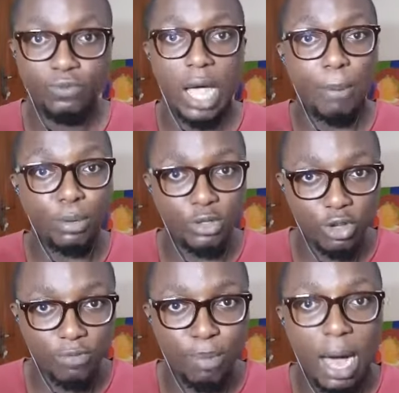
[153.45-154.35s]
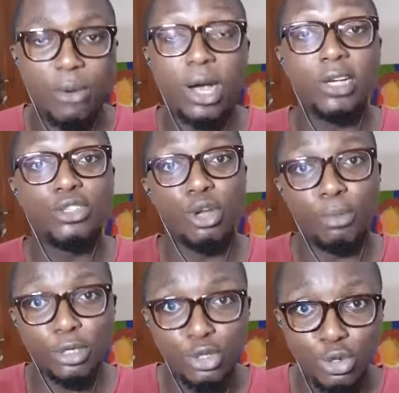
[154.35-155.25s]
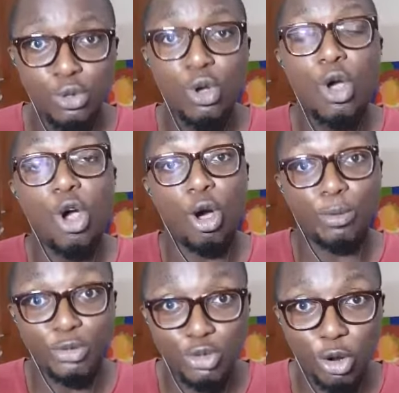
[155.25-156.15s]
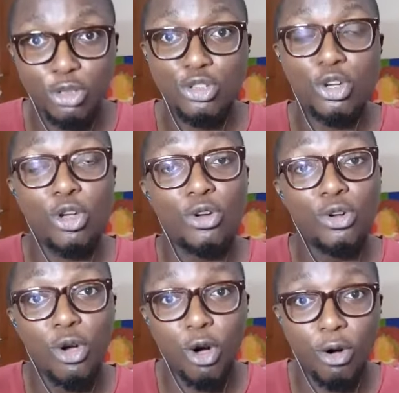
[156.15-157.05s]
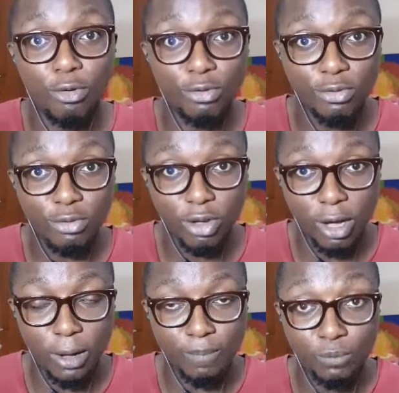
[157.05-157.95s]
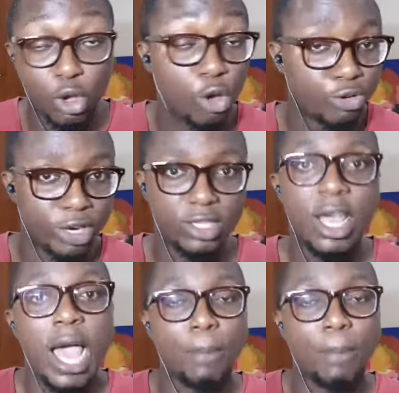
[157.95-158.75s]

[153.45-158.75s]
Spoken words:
abuse of power, number two, obstruction of Congress.